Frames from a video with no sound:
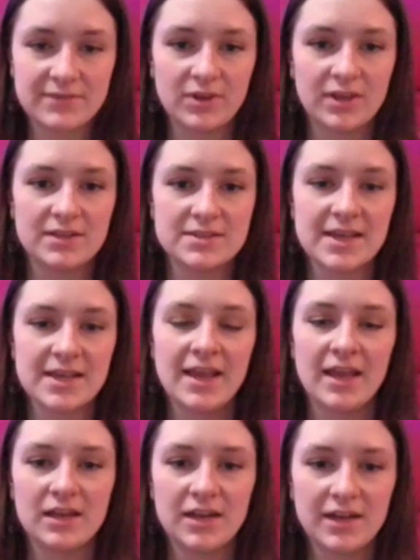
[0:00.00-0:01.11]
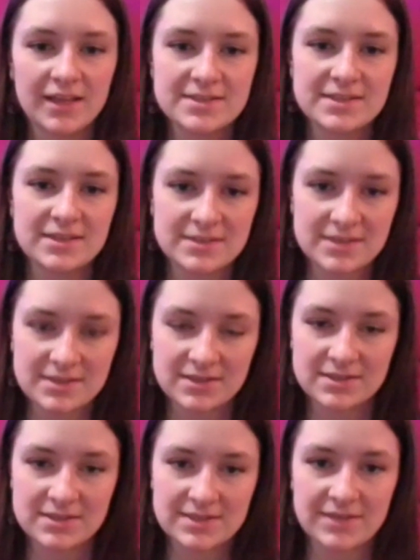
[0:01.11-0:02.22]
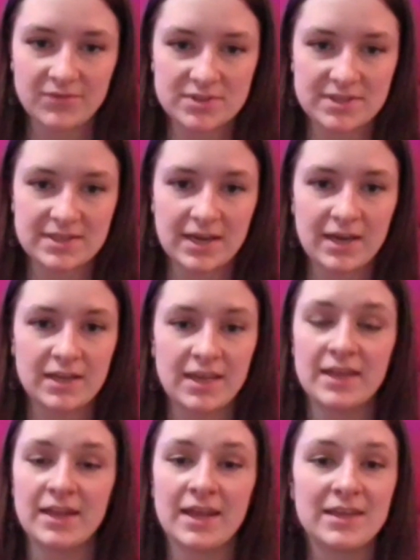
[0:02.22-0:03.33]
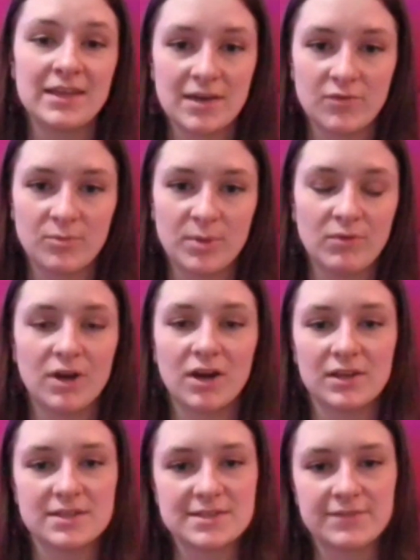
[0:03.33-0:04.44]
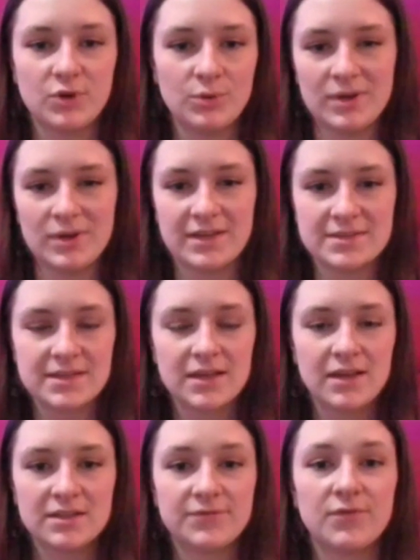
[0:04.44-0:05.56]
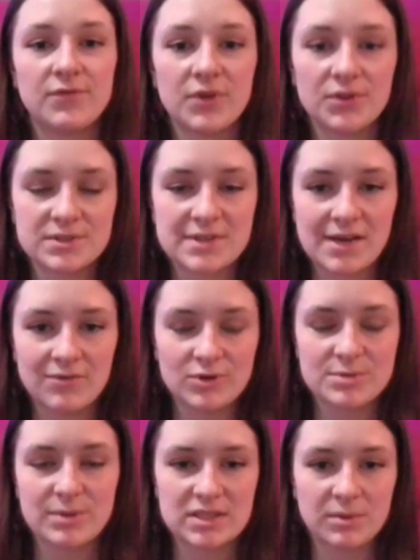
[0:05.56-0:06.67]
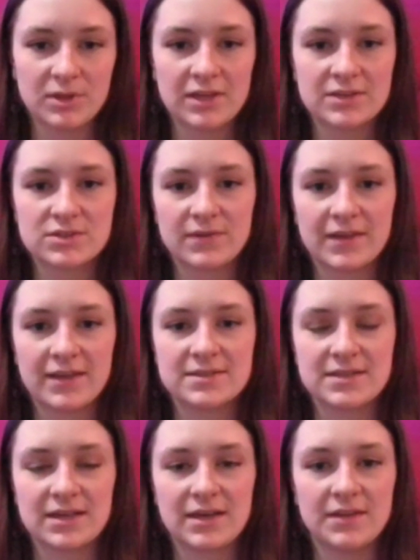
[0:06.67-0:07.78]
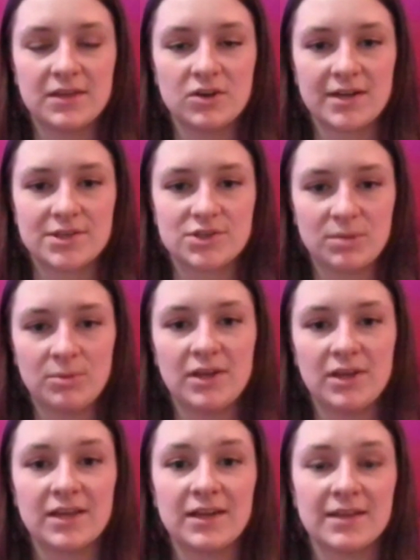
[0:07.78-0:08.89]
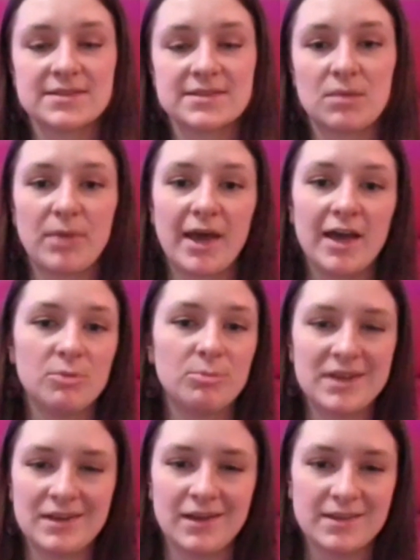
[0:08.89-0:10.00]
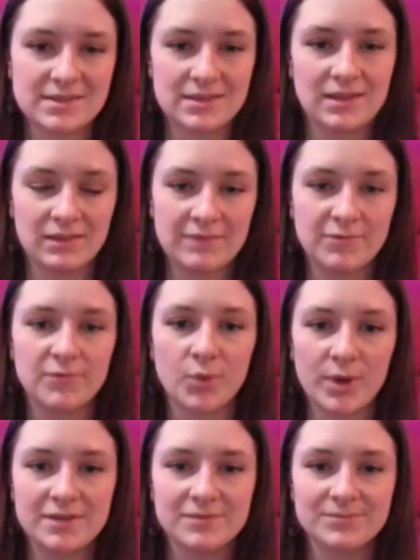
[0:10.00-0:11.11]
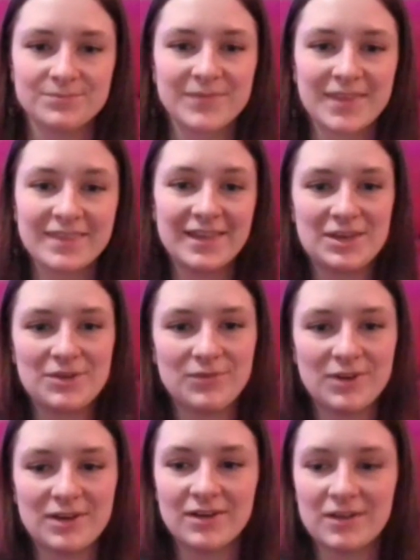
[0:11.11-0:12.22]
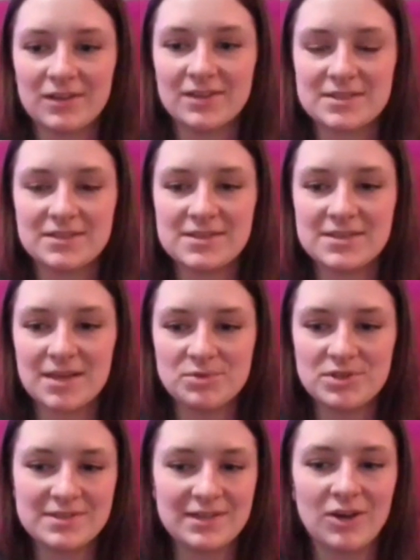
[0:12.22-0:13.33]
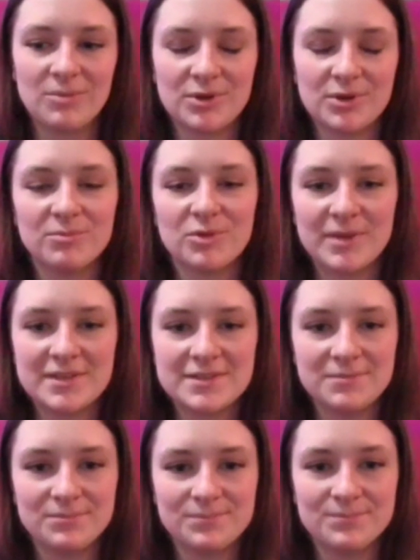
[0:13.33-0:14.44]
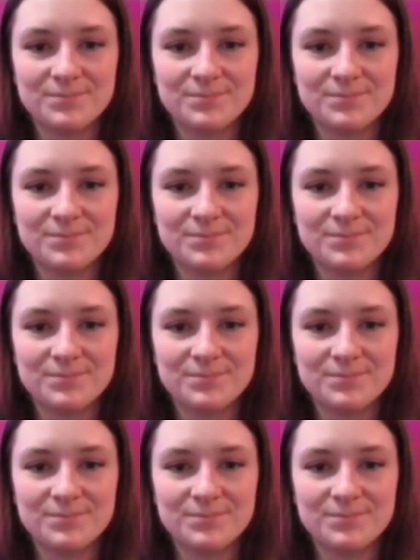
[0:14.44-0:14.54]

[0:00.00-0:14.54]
civilians and enhance the assistance to civil society and any government, regardless of who it is, to fulfill their sovereign responsibility so that the international community can again step back but not leave a void. Thank you for listening to these options, and I hope they're implemented.